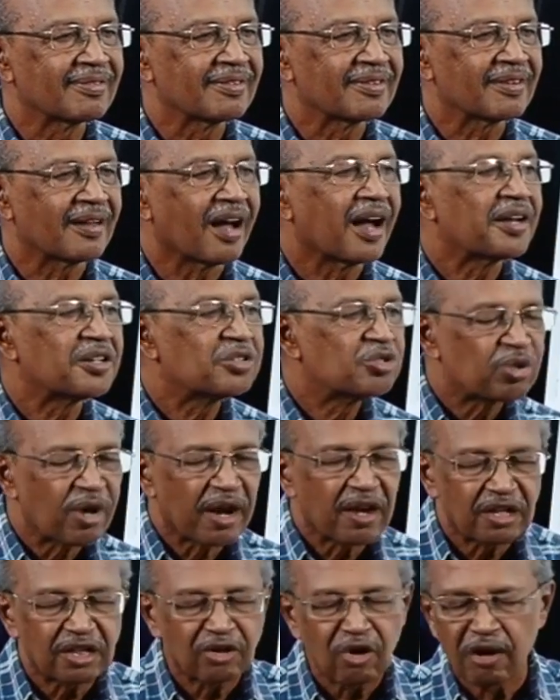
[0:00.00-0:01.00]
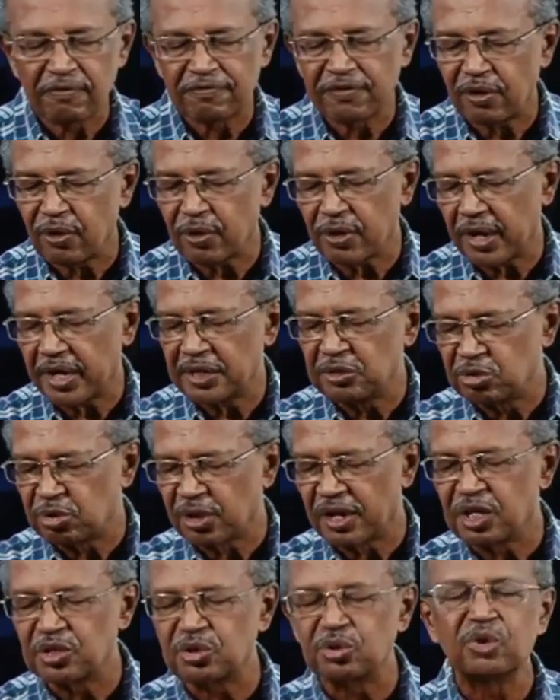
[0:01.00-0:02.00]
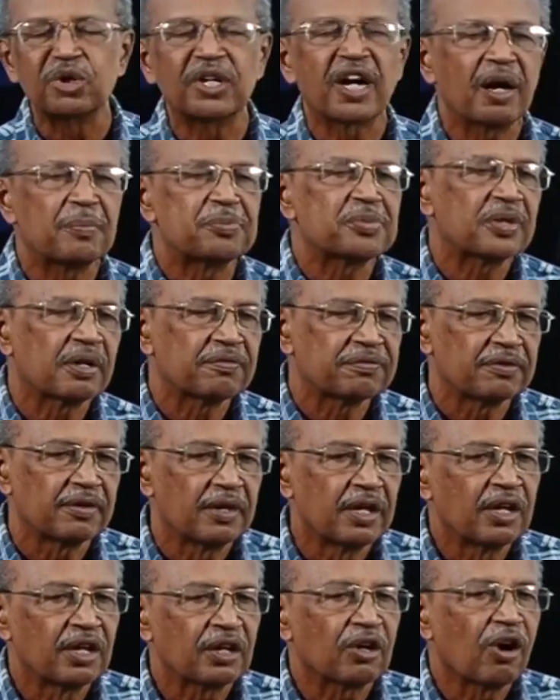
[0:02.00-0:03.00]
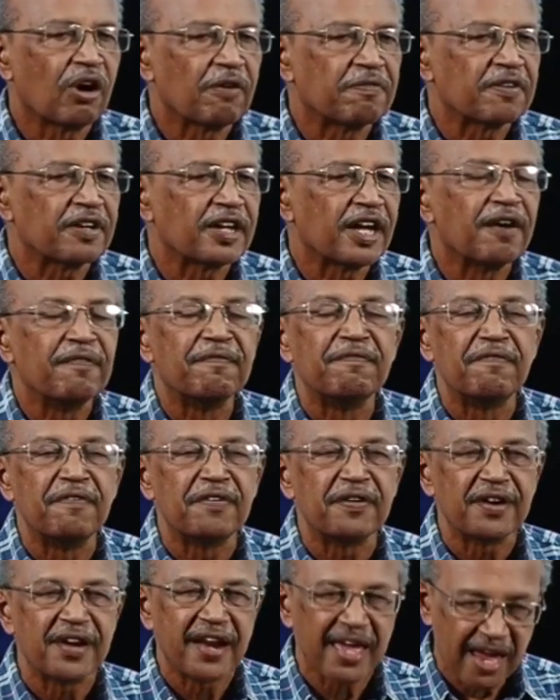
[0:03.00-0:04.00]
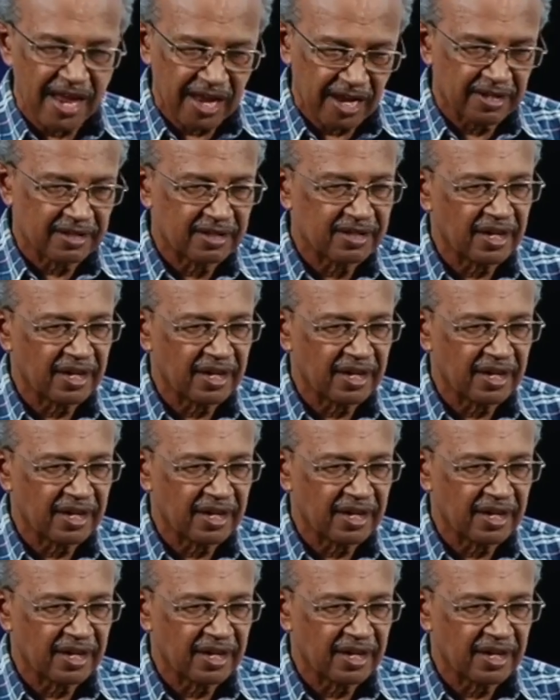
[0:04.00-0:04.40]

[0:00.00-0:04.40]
I drink coffee, or I drink 2 cups of coffee every day.